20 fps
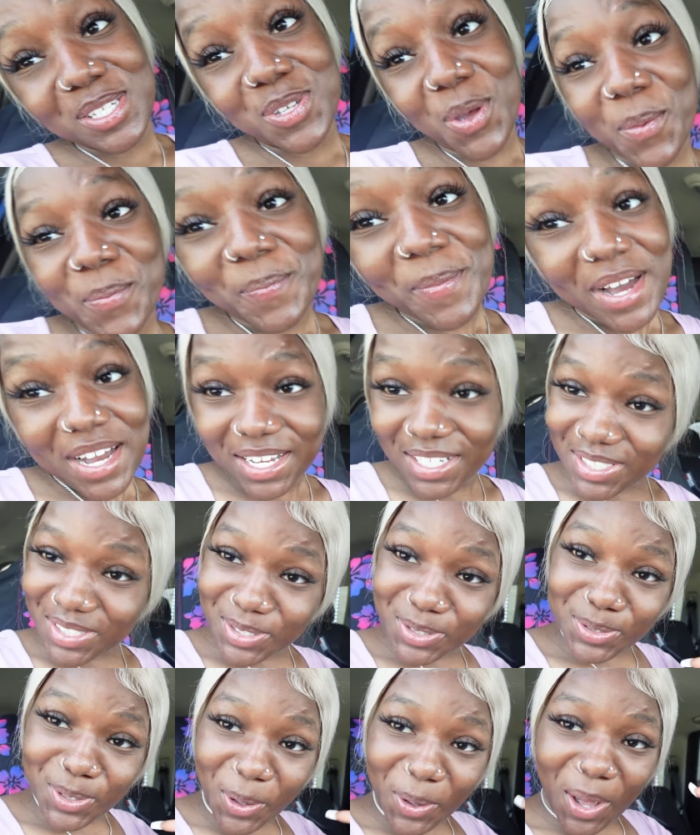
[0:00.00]
so much,
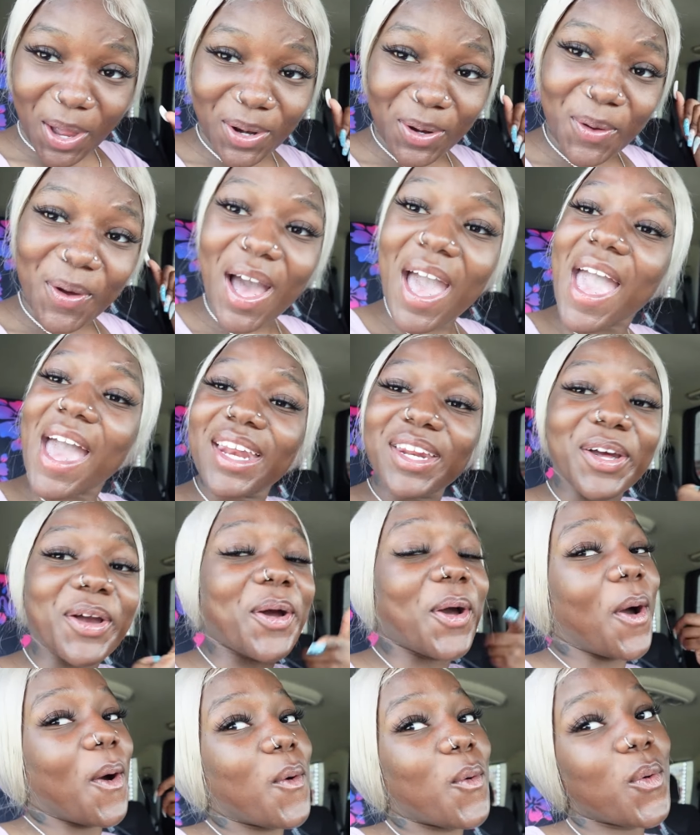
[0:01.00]
so y'all know I had to
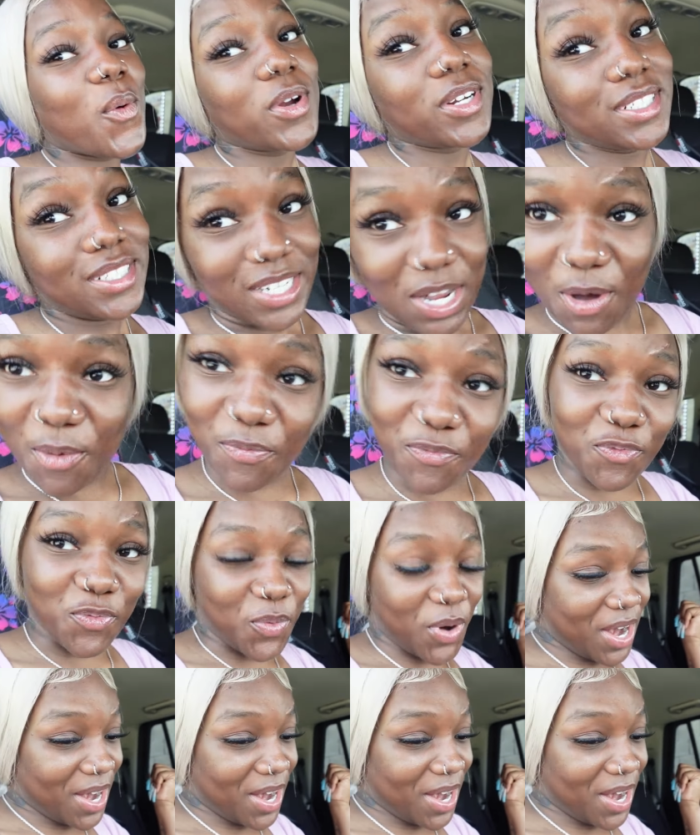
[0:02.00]
go dumb for